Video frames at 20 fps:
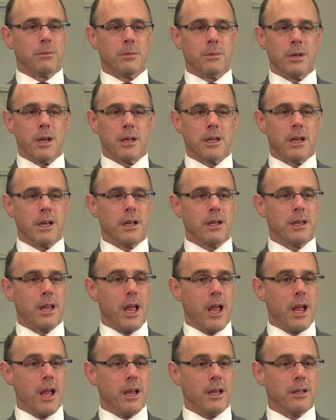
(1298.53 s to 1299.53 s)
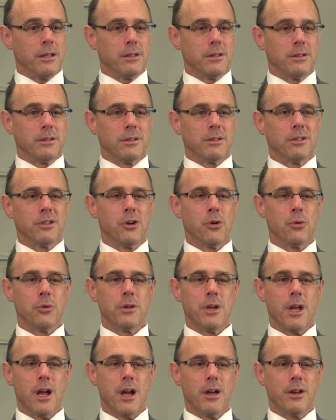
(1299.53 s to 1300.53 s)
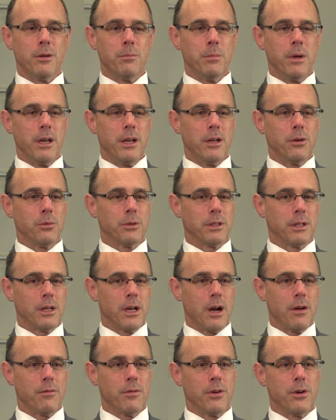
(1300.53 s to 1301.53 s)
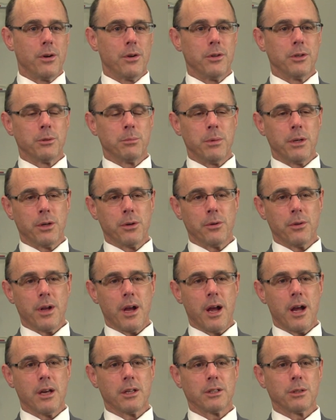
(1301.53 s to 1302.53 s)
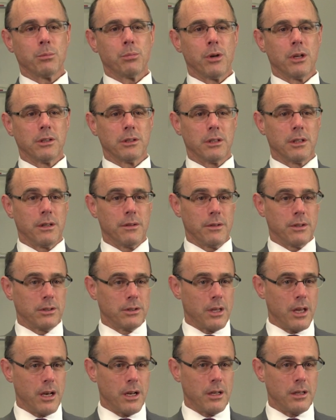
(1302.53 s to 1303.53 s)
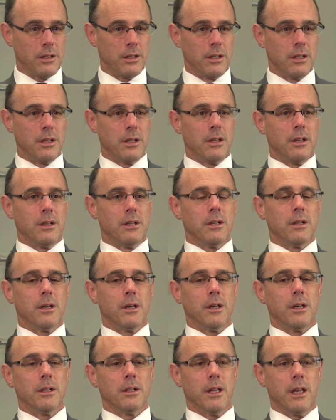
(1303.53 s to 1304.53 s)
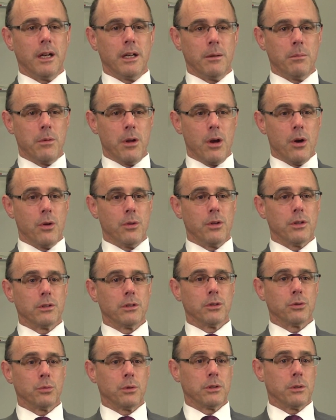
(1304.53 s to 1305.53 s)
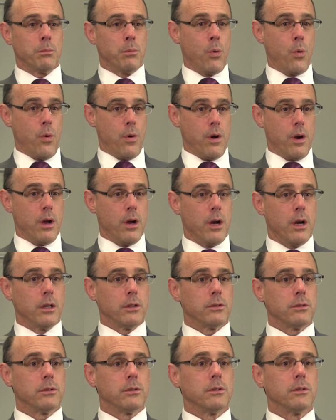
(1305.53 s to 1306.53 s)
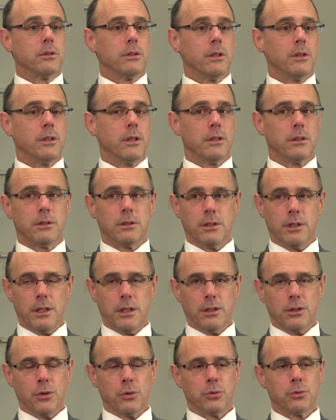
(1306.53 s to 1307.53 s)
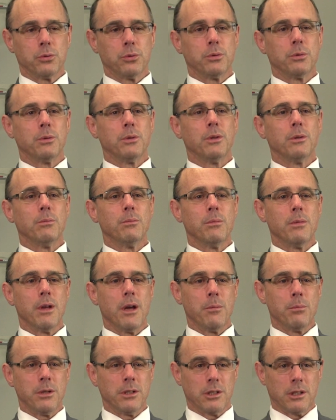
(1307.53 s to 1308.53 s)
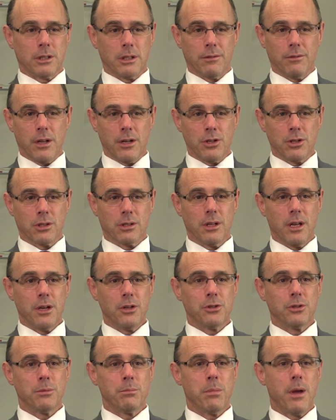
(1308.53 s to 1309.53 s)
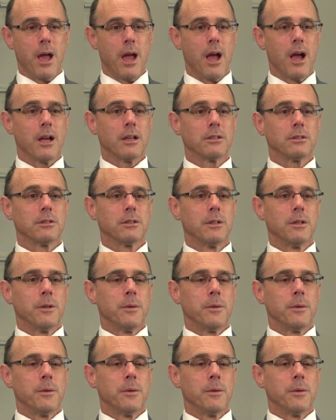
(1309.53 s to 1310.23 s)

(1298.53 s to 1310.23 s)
taking a day, mm-hmm. going down and meeting with the governor, the speaker of the house, the president of the senate, uh, letting them know this is what's important to us and then seeing those uh, pieces of legislation pass.